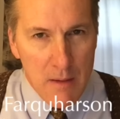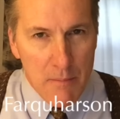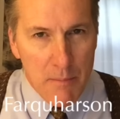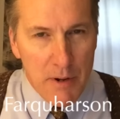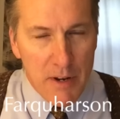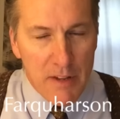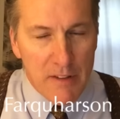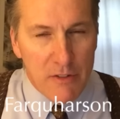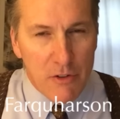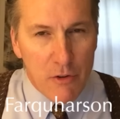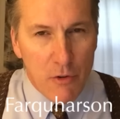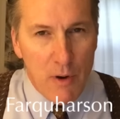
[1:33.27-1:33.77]

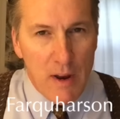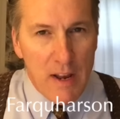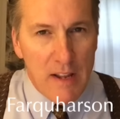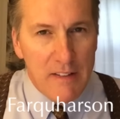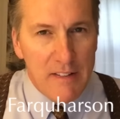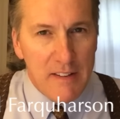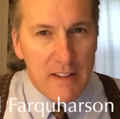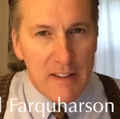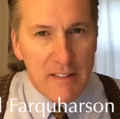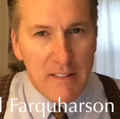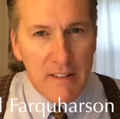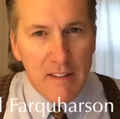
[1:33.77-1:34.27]
But as
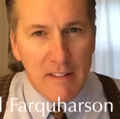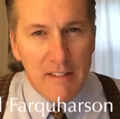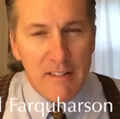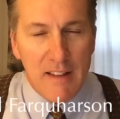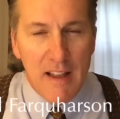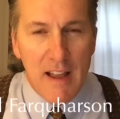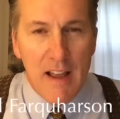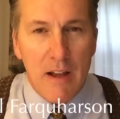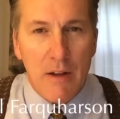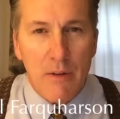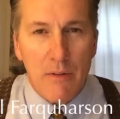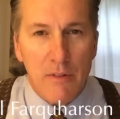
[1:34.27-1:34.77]
crazy as it
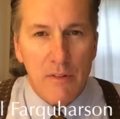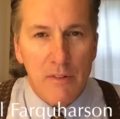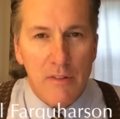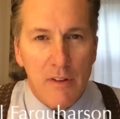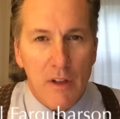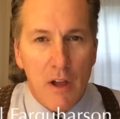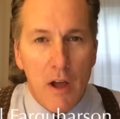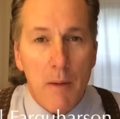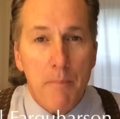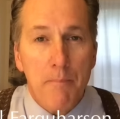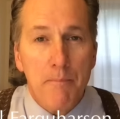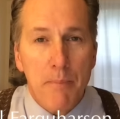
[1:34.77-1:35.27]
sounds,
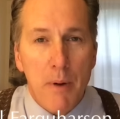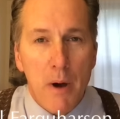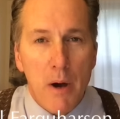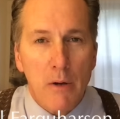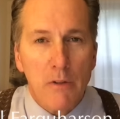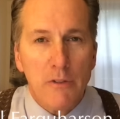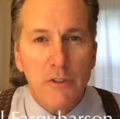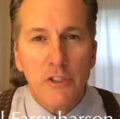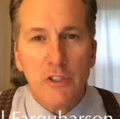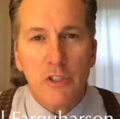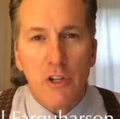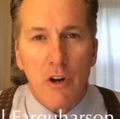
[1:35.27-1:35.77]
a
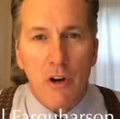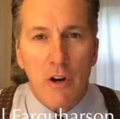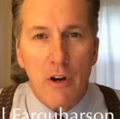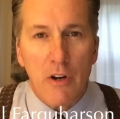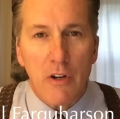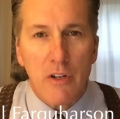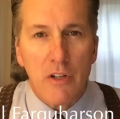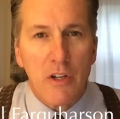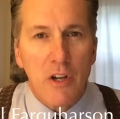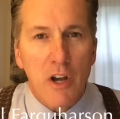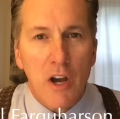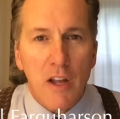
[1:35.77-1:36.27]

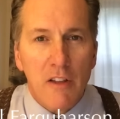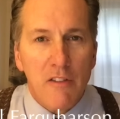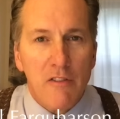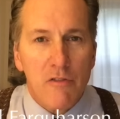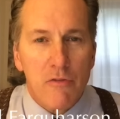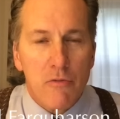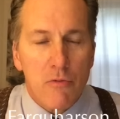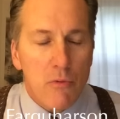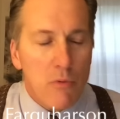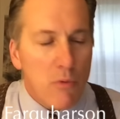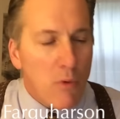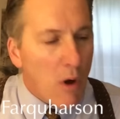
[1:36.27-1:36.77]
postcard cuts
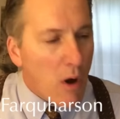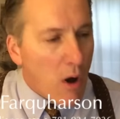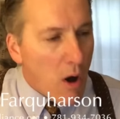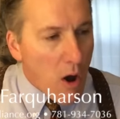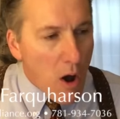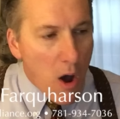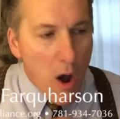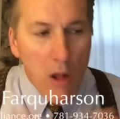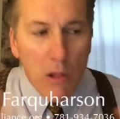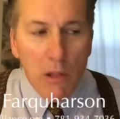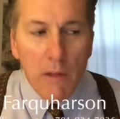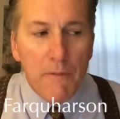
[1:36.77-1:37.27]
through
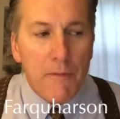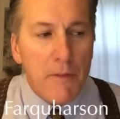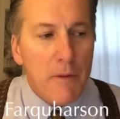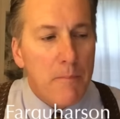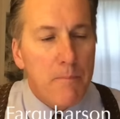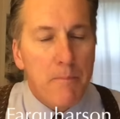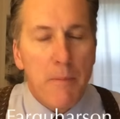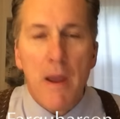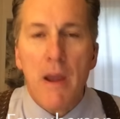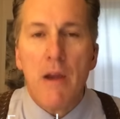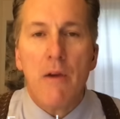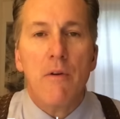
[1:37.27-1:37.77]
all of the
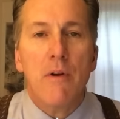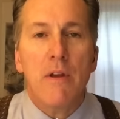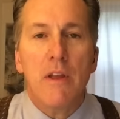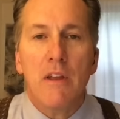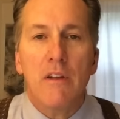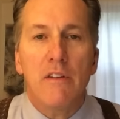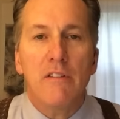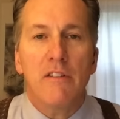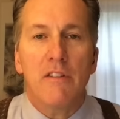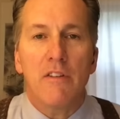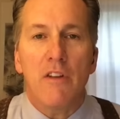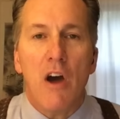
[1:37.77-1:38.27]

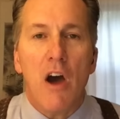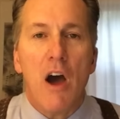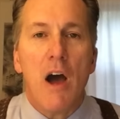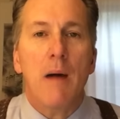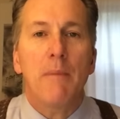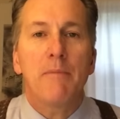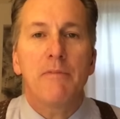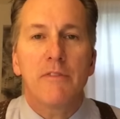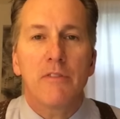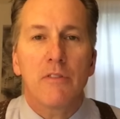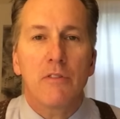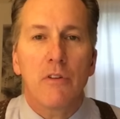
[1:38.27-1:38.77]
barriers and
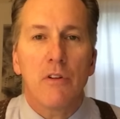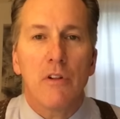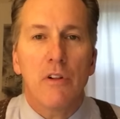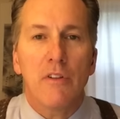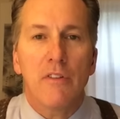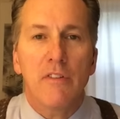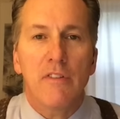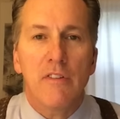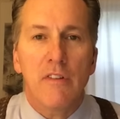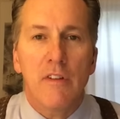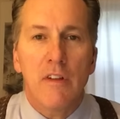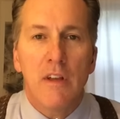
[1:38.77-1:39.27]

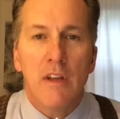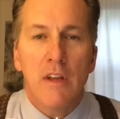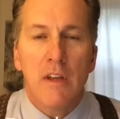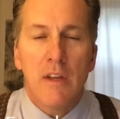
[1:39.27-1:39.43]
obstacles